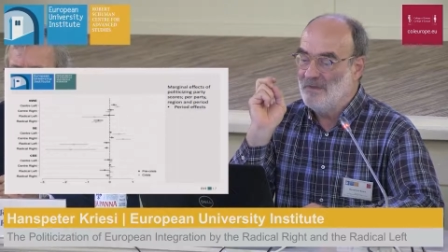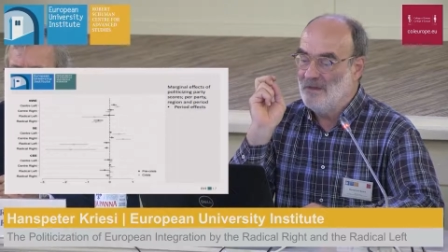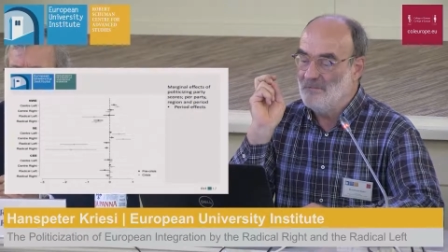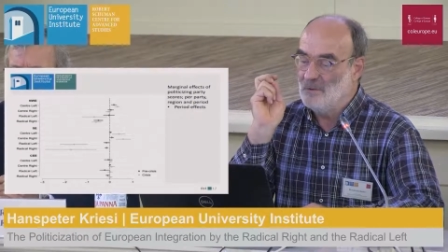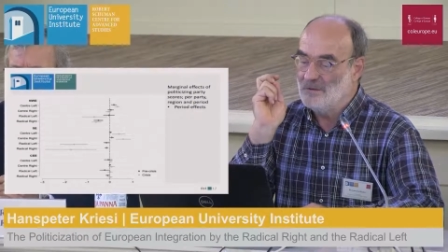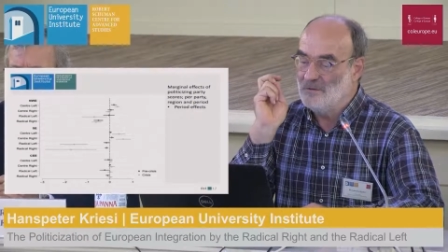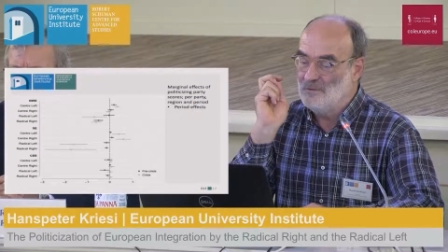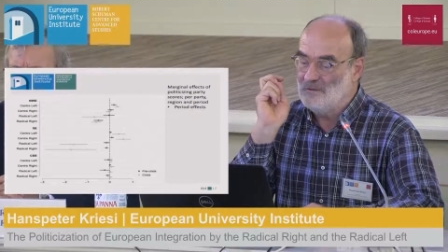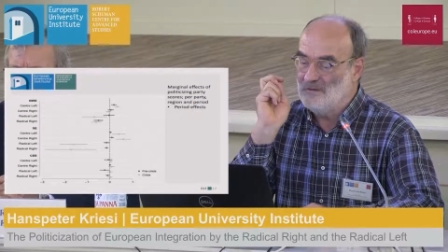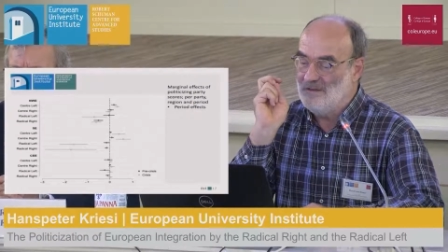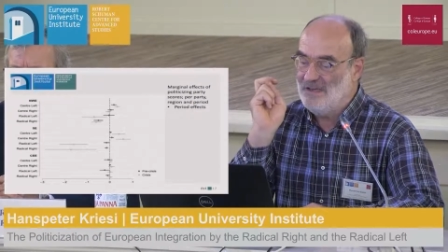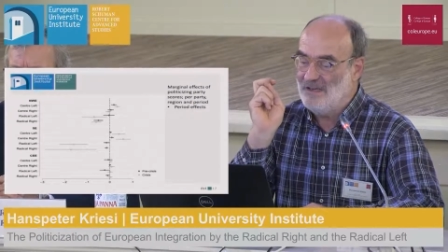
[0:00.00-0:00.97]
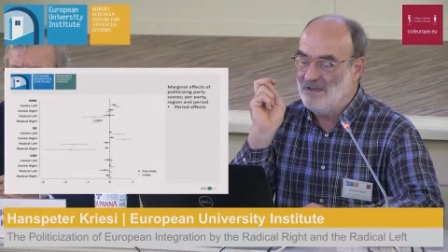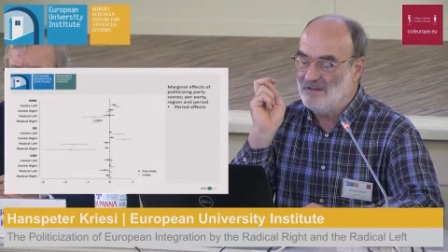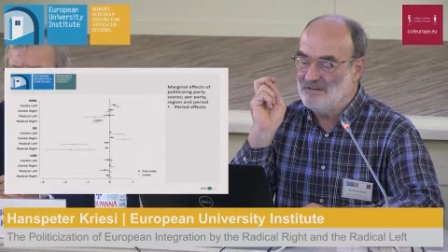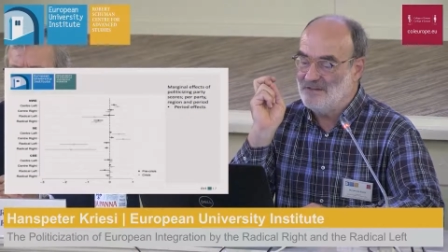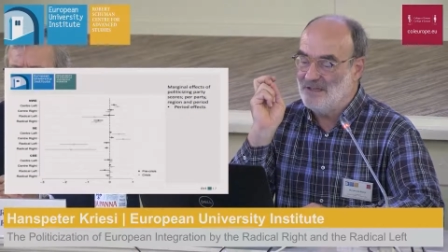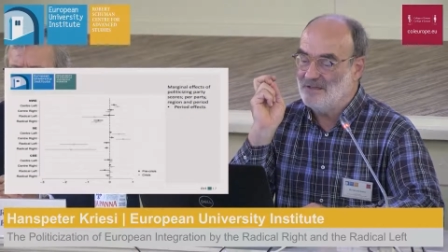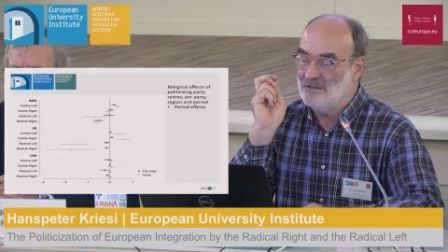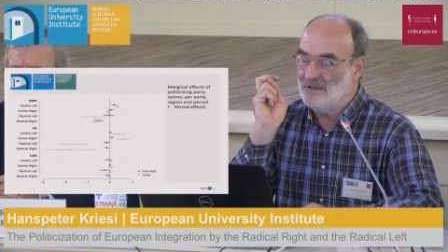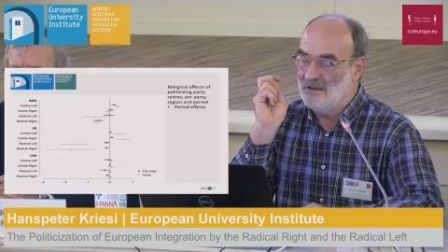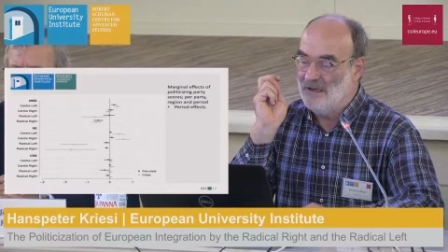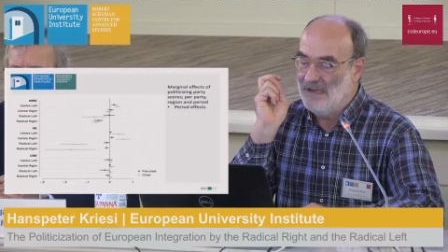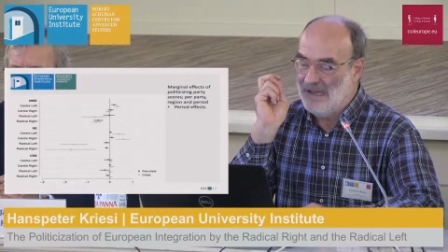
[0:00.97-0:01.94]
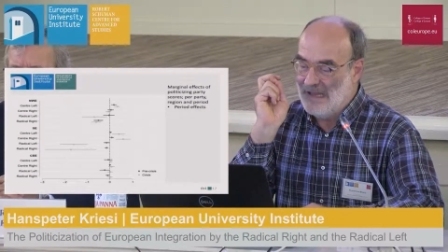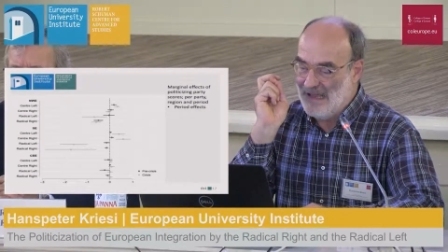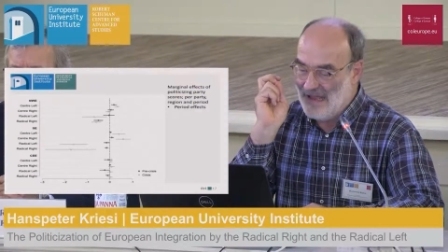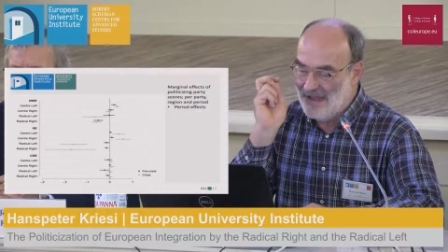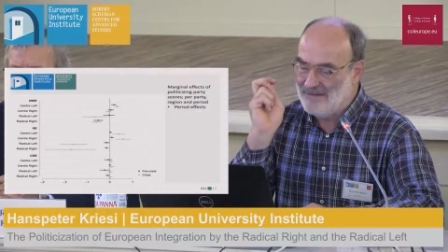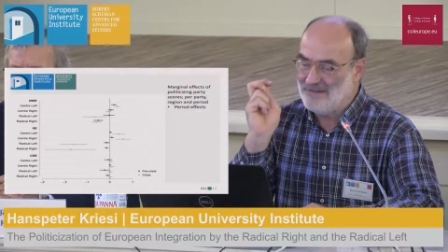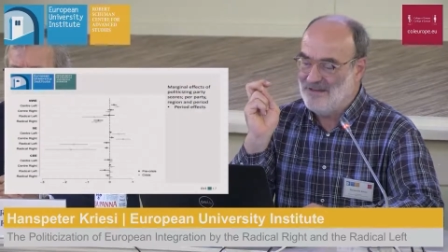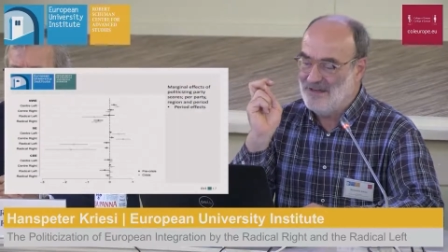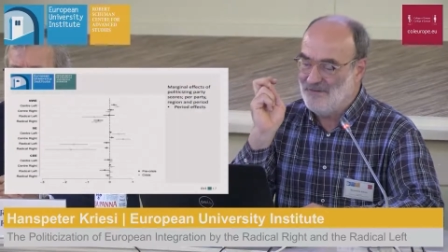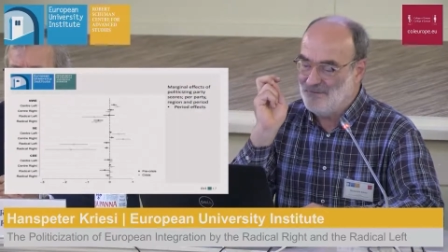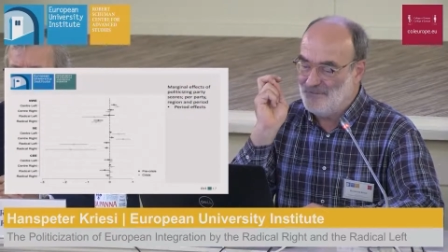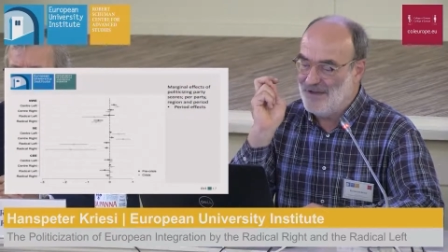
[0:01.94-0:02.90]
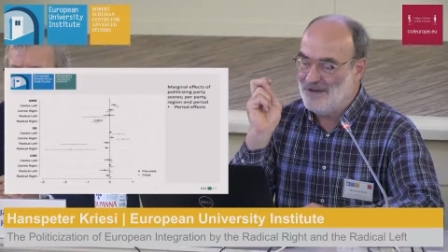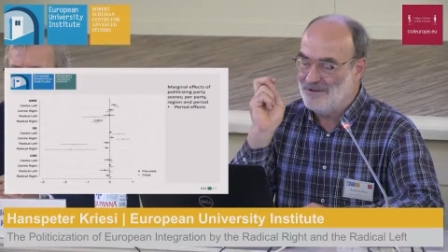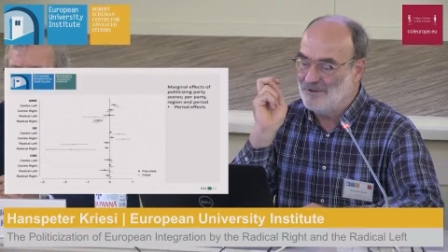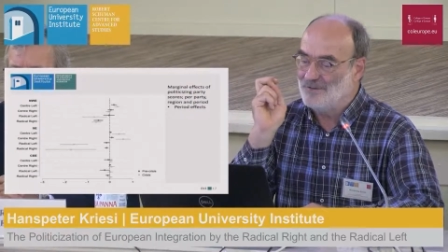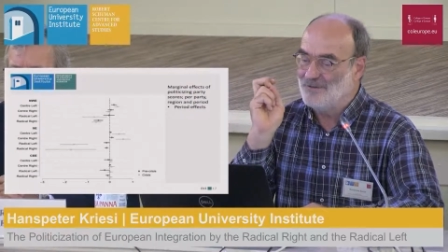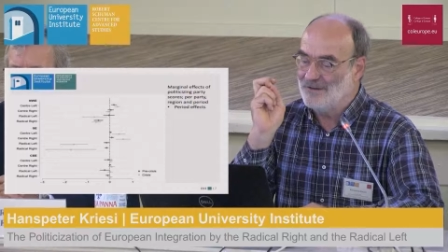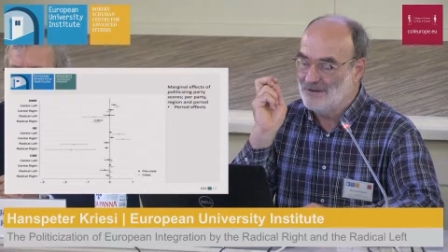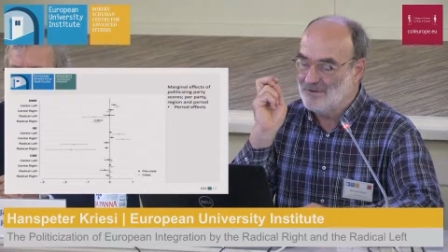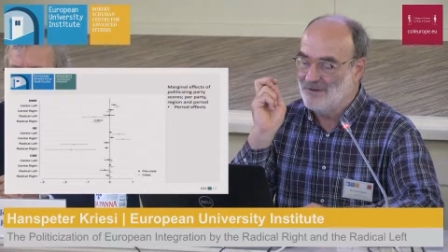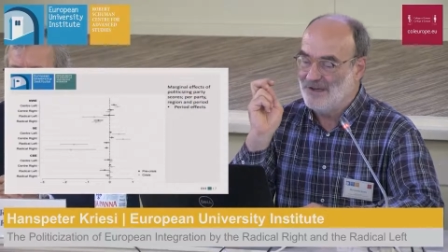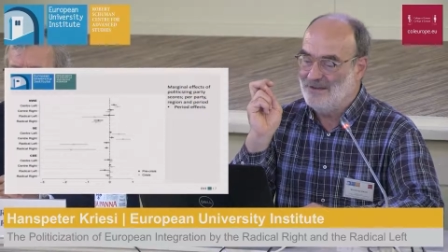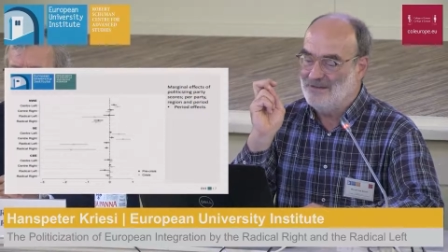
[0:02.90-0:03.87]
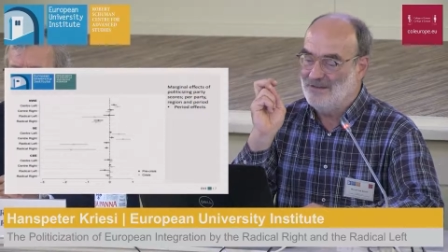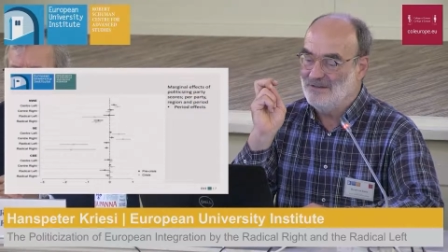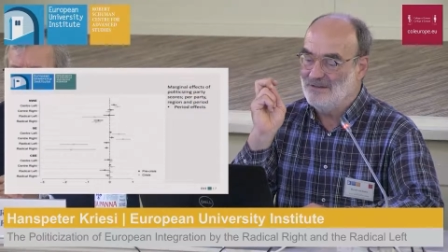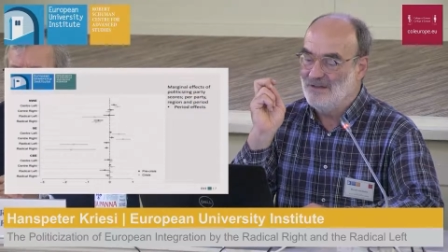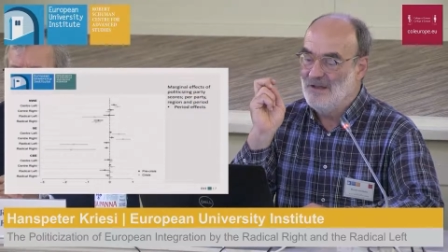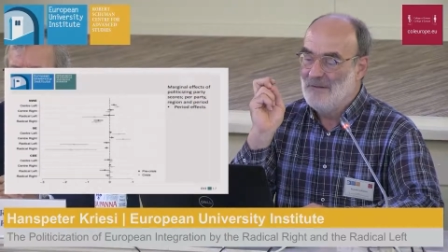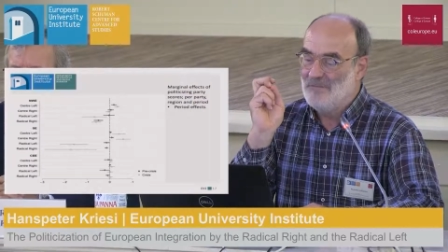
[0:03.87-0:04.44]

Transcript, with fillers: What you see is that as an effect of the crisis,